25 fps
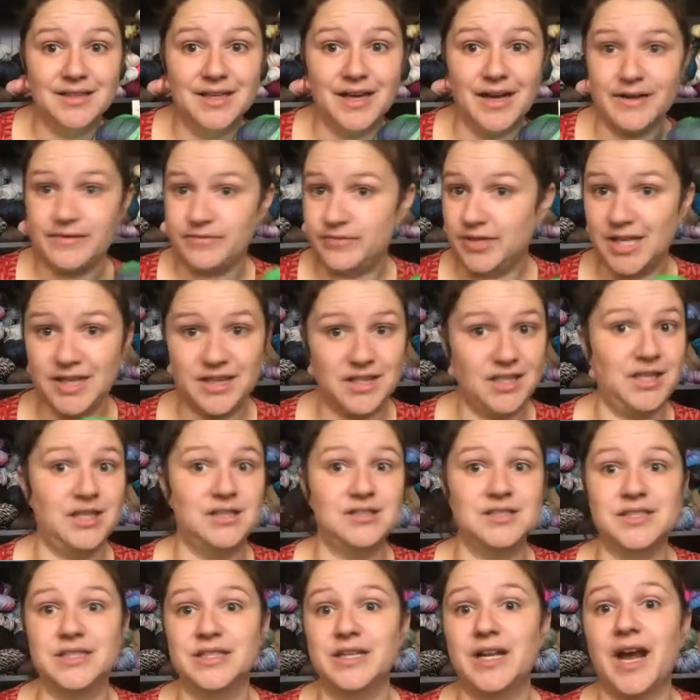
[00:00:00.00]
I have nothing
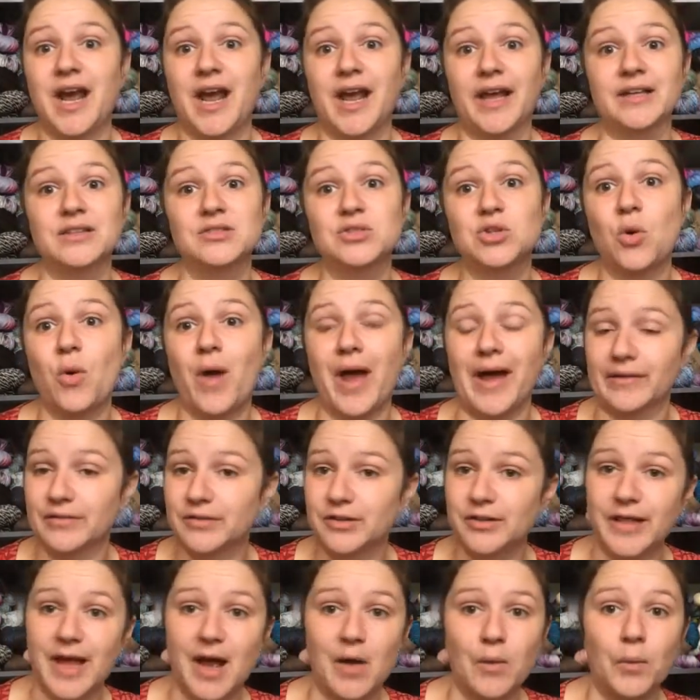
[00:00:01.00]
else to dye. So
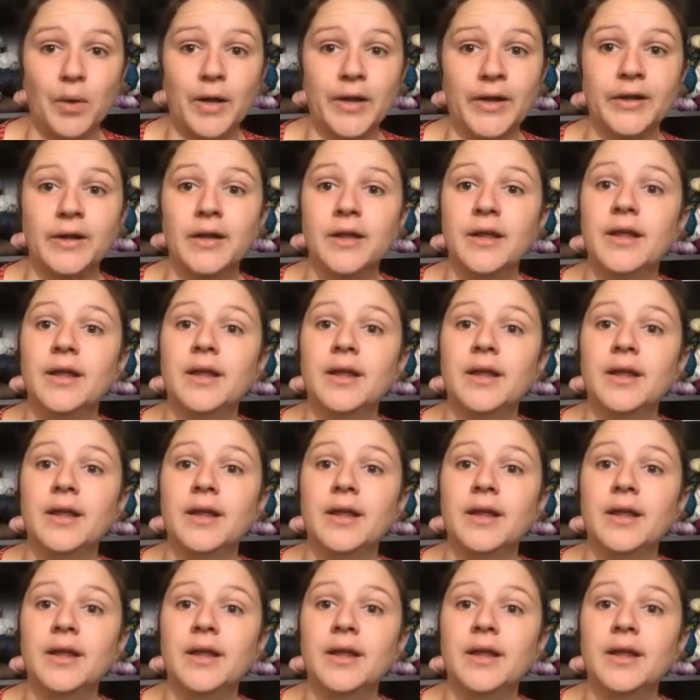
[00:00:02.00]
after that one,